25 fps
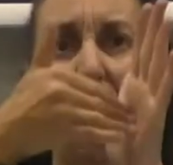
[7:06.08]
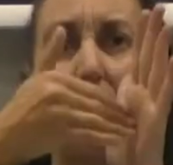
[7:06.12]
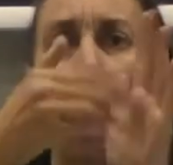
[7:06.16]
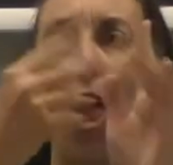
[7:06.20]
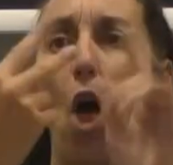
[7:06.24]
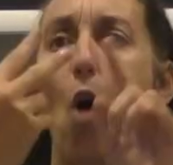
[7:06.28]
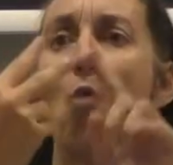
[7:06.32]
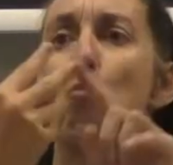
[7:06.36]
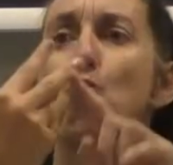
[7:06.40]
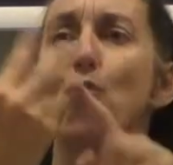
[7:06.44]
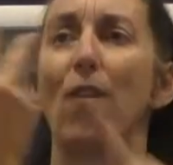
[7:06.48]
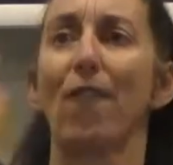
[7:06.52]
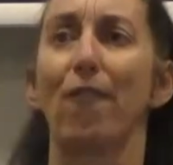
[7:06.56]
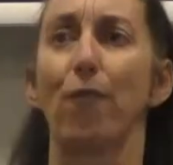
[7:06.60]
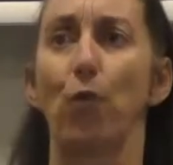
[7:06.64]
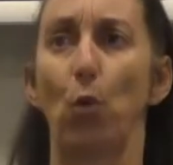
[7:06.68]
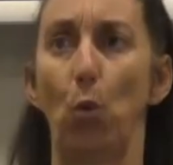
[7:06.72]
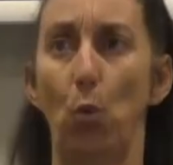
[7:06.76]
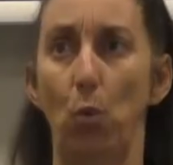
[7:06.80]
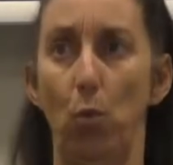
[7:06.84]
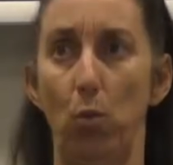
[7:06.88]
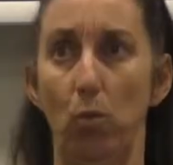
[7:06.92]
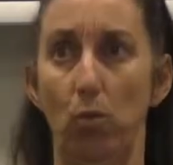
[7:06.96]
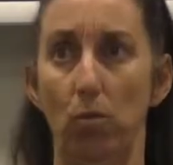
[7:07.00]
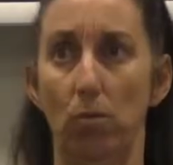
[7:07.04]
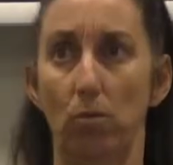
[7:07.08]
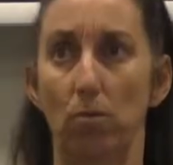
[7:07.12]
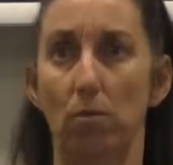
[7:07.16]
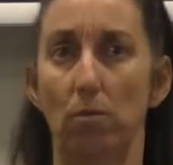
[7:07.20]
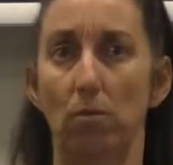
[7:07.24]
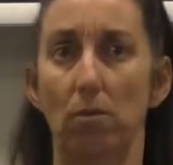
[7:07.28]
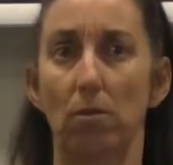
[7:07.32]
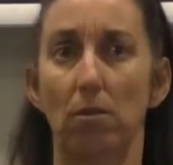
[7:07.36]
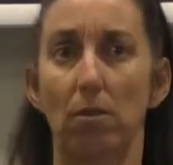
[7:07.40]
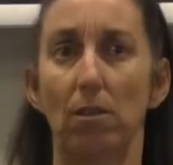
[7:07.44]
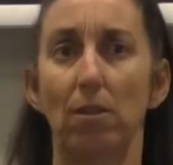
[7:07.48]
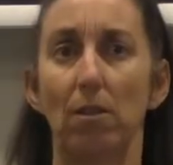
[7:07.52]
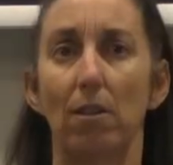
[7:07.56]
and some
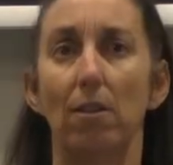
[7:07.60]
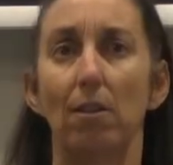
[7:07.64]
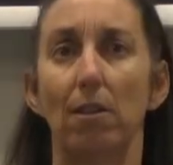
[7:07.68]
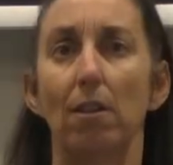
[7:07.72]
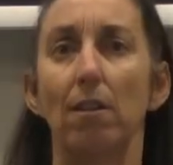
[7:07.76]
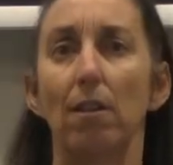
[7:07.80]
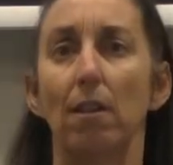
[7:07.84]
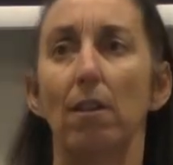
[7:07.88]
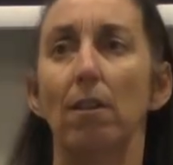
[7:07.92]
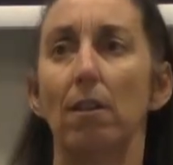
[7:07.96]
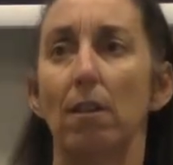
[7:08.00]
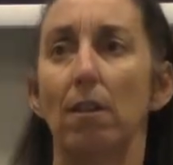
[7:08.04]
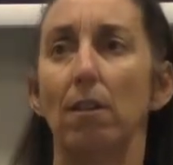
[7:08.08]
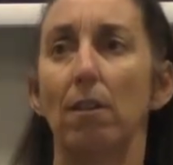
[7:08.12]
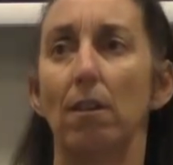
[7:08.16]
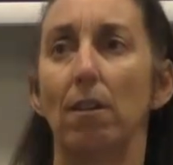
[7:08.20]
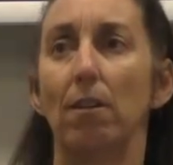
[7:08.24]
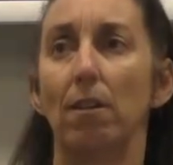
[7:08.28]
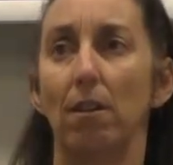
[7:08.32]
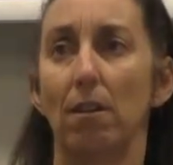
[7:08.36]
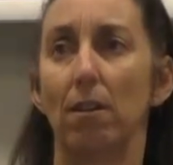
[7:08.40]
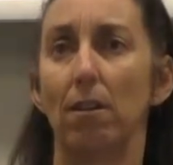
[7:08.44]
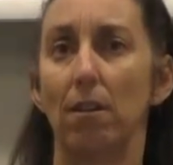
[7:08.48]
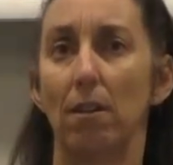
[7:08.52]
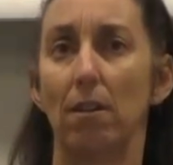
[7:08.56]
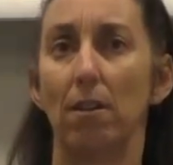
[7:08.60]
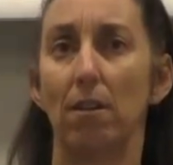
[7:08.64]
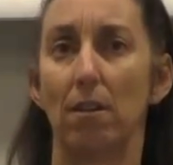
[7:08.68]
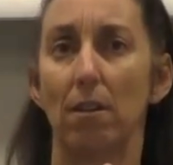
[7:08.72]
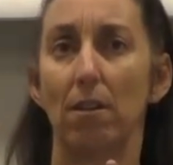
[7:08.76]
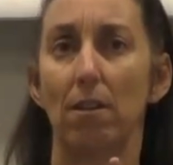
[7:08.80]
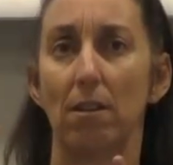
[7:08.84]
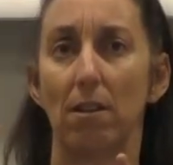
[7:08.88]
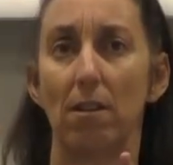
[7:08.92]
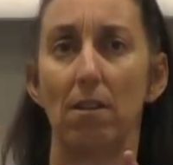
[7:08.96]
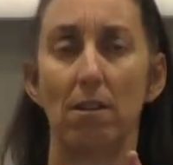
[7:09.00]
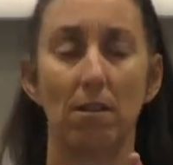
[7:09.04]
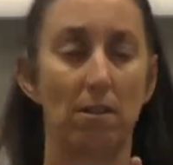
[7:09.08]
videos that we'll look at the end
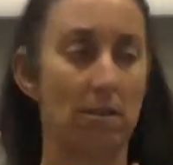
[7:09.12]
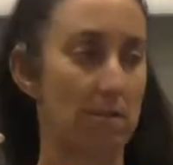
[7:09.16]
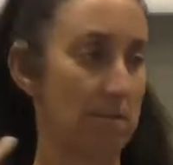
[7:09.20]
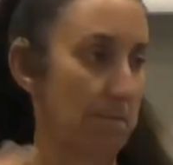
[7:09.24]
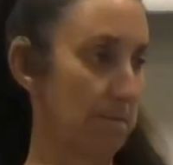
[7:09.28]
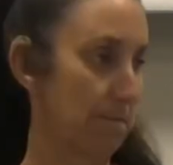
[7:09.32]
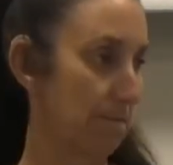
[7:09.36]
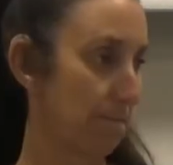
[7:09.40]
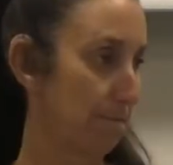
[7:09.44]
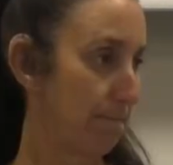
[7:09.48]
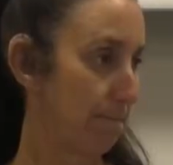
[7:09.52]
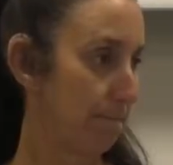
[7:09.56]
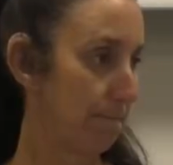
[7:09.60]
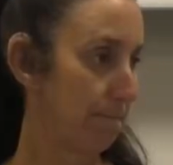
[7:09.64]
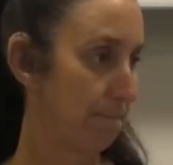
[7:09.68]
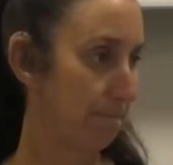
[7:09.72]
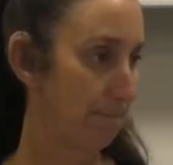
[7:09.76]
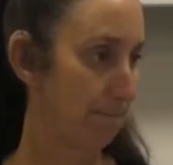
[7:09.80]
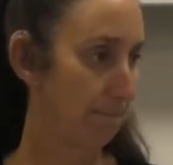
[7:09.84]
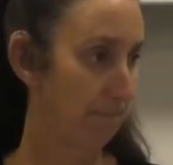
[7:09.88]
of today's lecture.